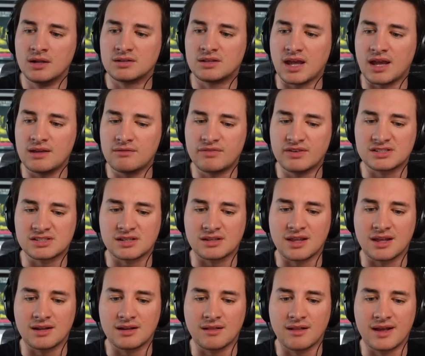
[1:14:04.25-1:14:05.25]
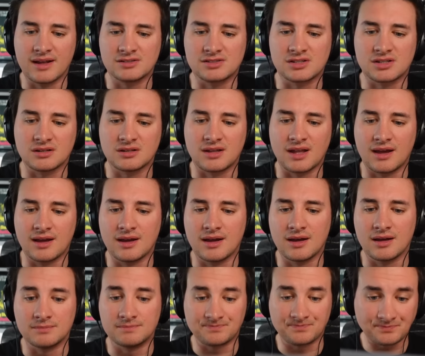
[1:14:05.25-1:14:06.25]
Davis then alleged that.
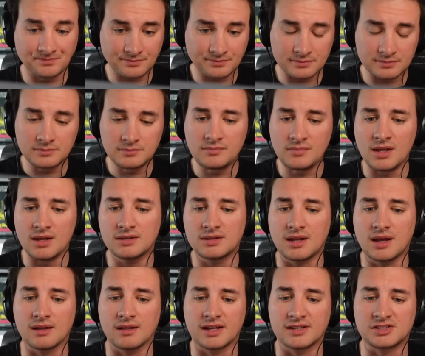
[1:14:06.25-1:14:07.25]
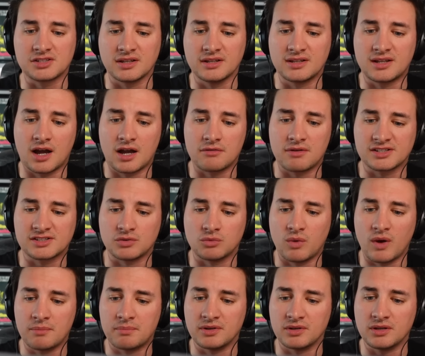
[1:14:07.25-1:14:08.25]
Uh, allegedly directed
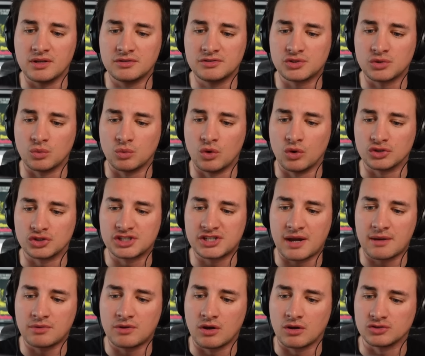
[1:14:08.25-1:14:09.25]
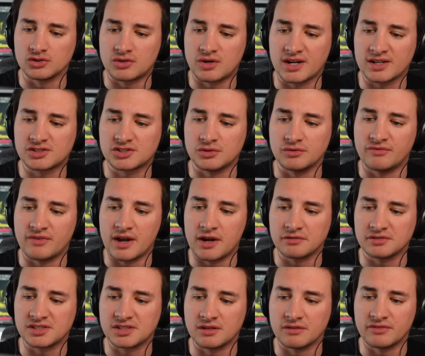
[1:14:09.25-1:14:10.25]
Webb and New to award sham contracts to
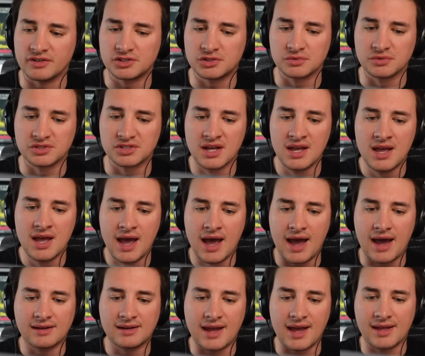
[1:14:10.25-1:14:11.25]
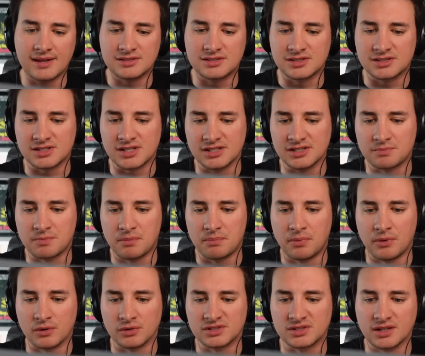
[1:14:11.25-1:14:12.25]
various individuals and entities
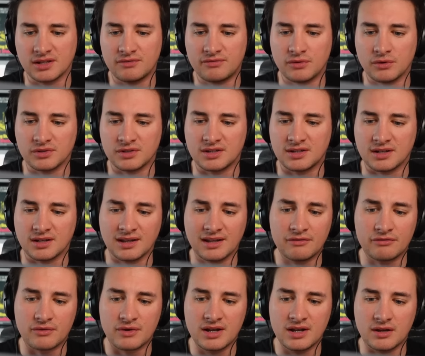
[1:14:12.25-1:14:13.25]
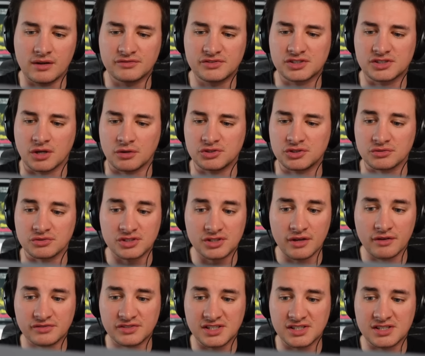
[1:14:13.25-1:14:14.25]
purportedly for the delivery of social
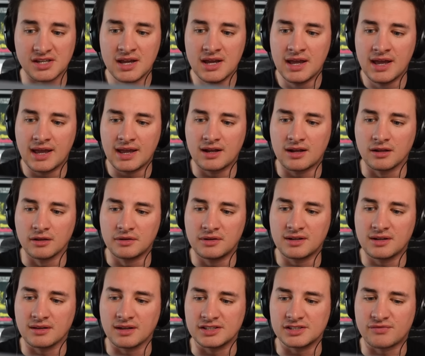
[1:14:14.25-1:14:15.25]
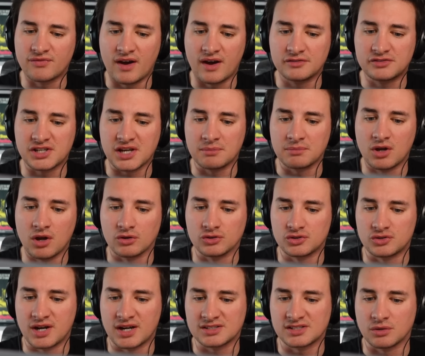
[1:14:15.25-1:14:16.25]
services, including at least five sham
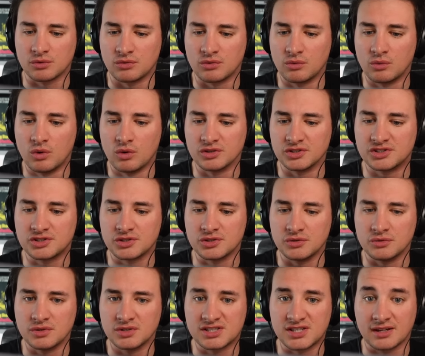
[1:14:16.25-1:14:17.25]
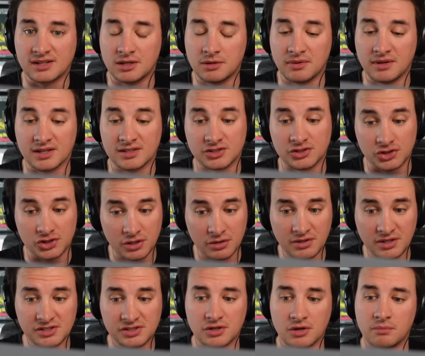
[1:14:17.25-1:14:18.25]
contracts that were awarded to Ted DiBiase
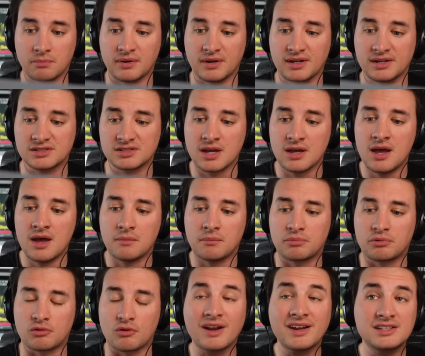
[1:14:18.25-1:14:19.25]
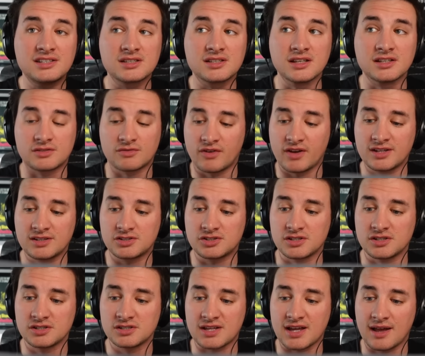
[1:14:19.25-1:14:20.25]
Jr.'s companies Priceless
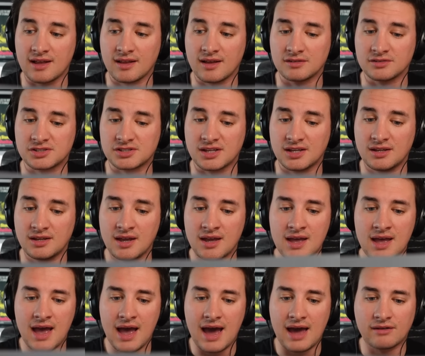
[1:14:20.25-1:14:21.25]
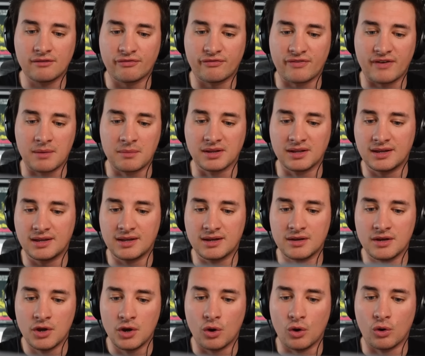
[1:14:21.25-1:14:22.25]
Ventures LLC and Familiae
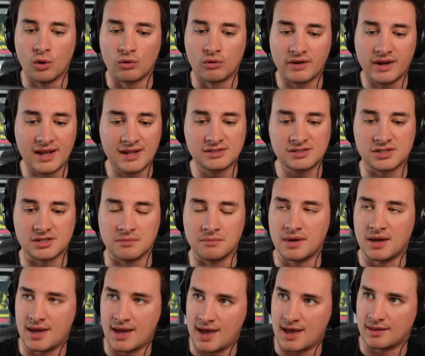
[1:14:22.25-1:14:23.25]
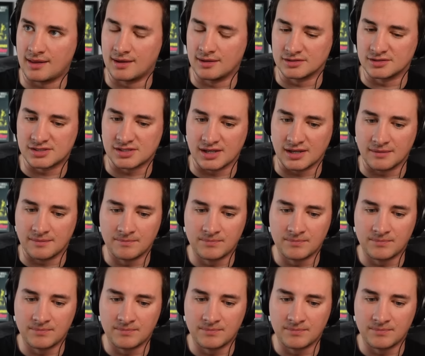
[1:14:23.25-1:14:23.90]
Orientem LLC.